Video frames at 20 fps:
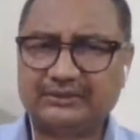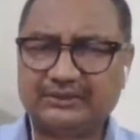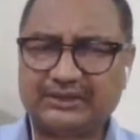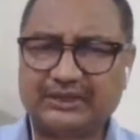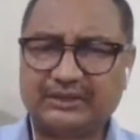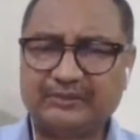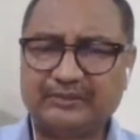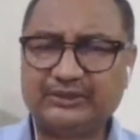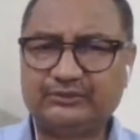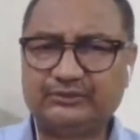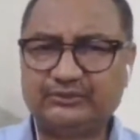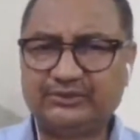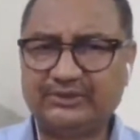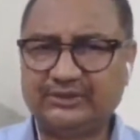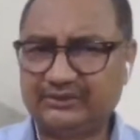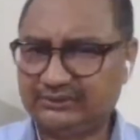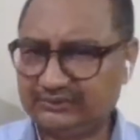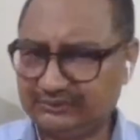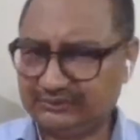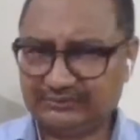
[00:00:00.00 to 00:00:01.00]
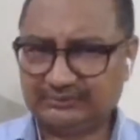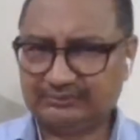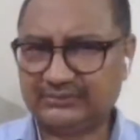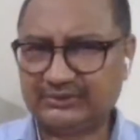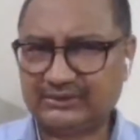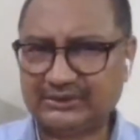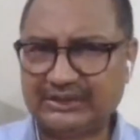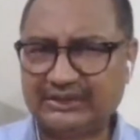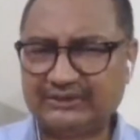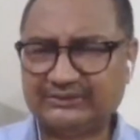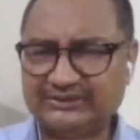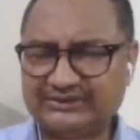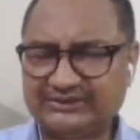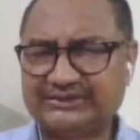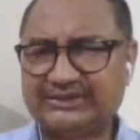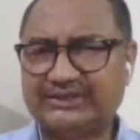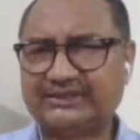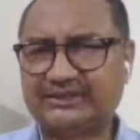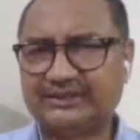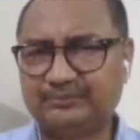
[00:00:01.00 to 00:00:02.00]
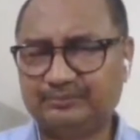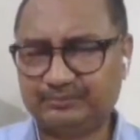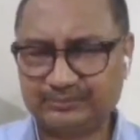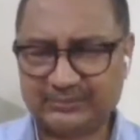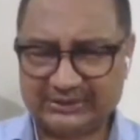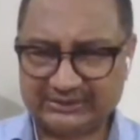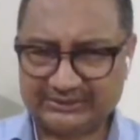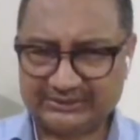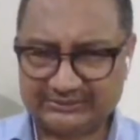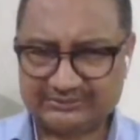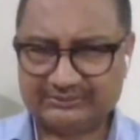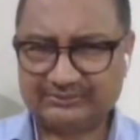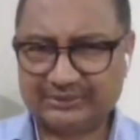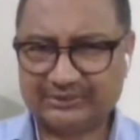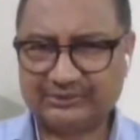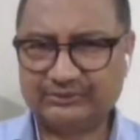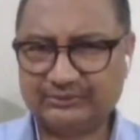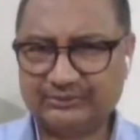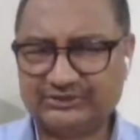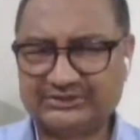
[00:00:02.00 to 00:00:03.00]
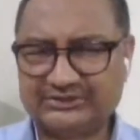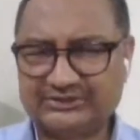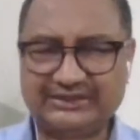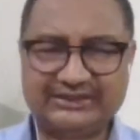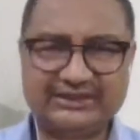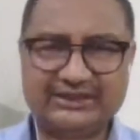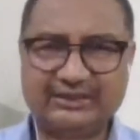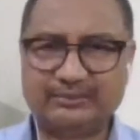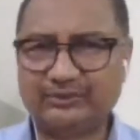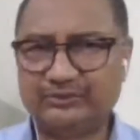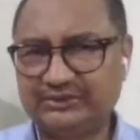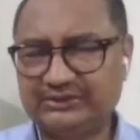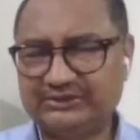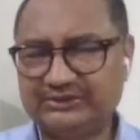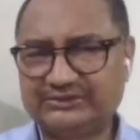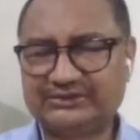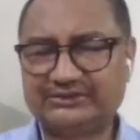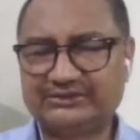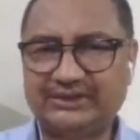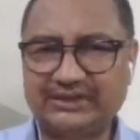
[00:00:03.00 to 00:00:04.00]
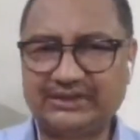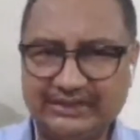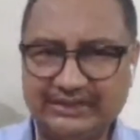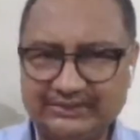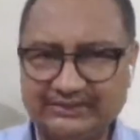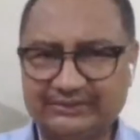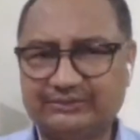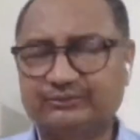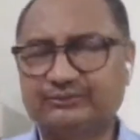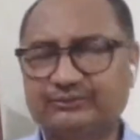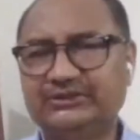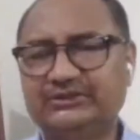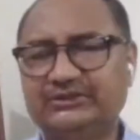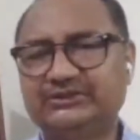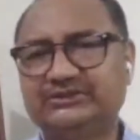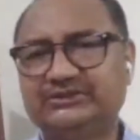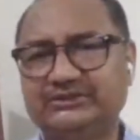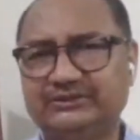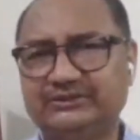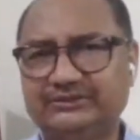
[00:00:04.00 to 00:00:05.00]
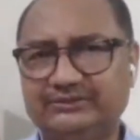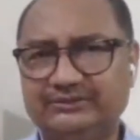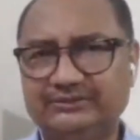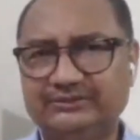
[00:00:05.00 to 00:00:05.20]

coming to the I'll just end up by you know stating about this the other contradiction.